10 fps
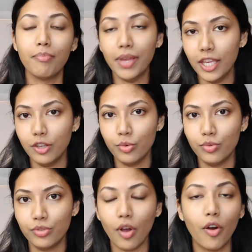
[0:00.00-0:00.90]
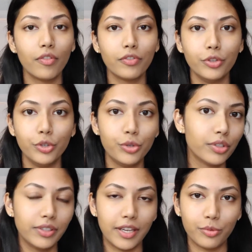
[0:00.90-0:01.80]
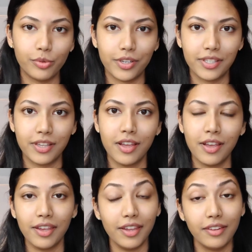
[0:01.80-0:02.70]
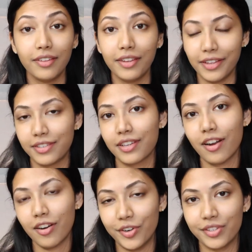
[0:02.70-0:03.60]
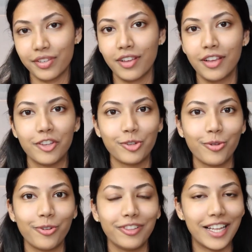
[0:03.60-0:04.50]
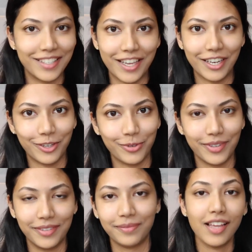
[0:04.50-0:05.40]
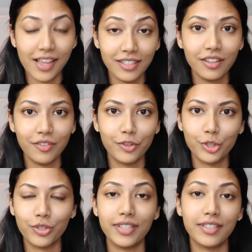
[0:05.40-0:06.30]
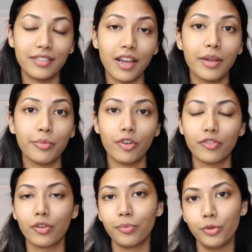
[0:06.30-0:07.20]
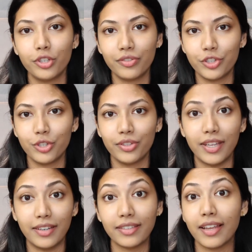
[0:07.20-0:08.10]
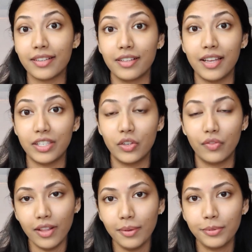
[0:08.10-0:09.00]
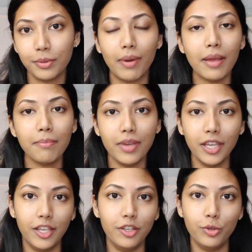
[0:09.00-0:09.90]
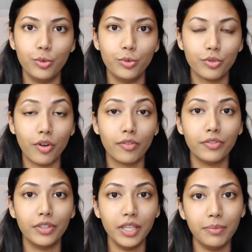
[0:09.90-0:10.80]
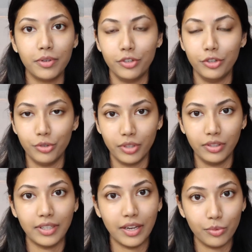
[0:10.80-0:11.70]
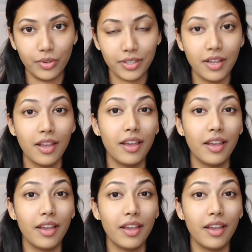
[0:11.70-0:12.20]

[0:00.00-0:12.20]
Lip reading: make use of neural networks in its cars. So let's get into it. Tesla vision is a type of computer vision that Tesla has developed by making use of deep neural networks